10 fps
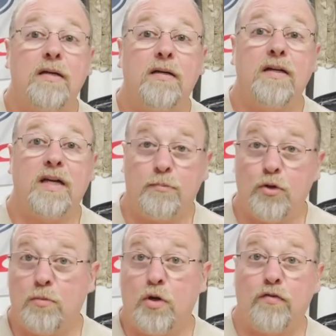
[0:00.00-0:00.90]
You got to put
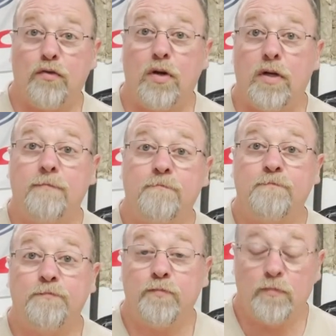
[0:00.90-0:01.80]
them on the front.
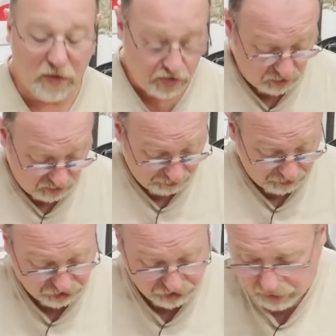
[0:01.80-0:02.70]
So let me
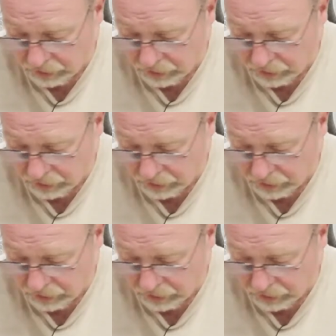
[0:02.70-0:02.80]
show